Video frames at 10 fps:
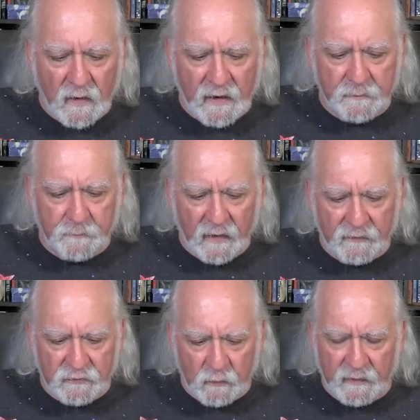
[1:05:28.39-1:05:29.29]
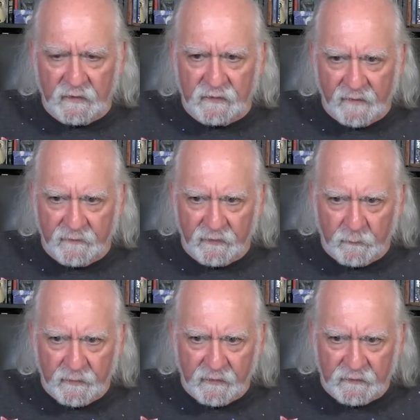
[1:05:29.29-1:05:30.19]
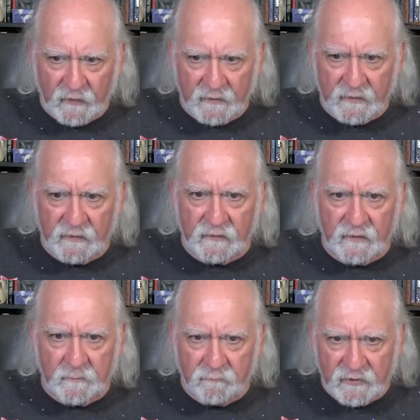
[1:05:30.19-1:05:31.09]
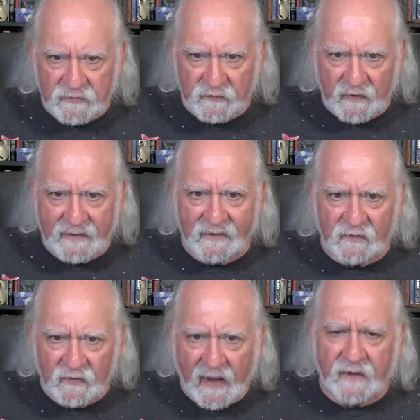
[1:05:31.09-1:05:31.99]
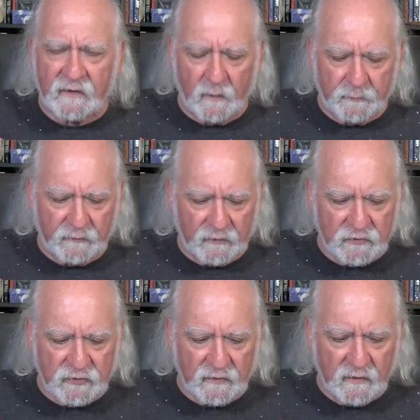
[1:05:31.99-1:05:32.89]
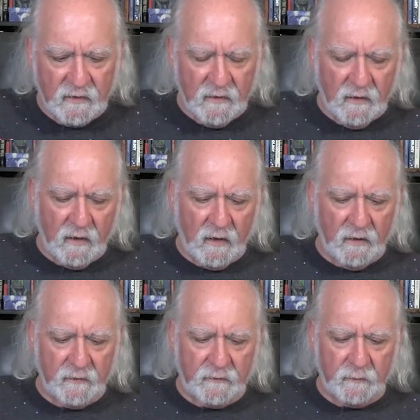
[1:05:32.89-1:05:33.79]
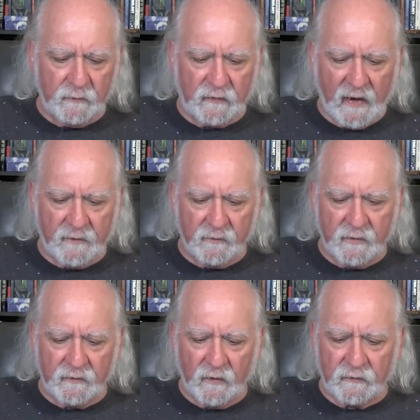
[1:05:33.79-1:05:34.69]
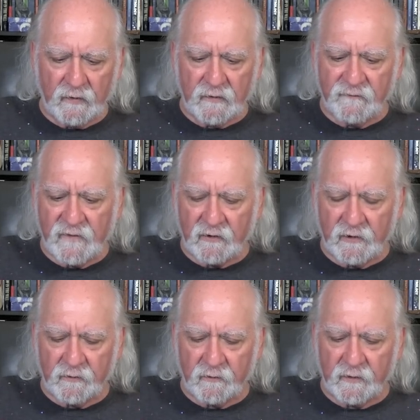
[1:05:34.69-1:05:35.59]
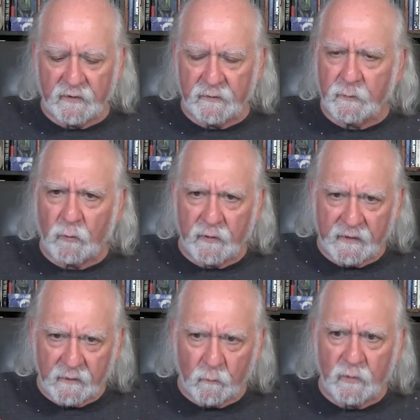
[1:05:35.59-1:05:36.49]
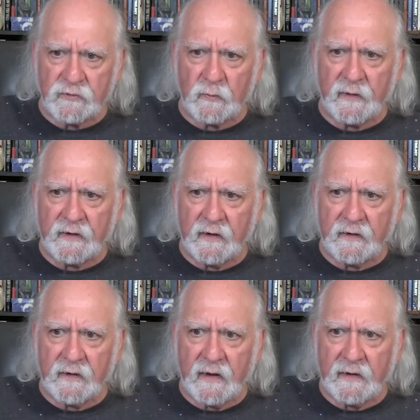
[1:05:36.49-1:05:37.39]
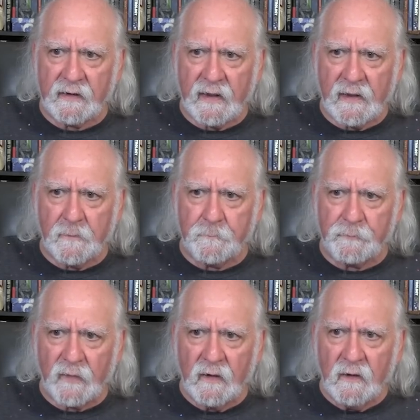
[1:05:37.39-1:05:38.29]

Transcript: and by the 27th, when the sun is reaches that exact opposition uh, to Saturn, it does it very early in the morning at 1:28 a.m.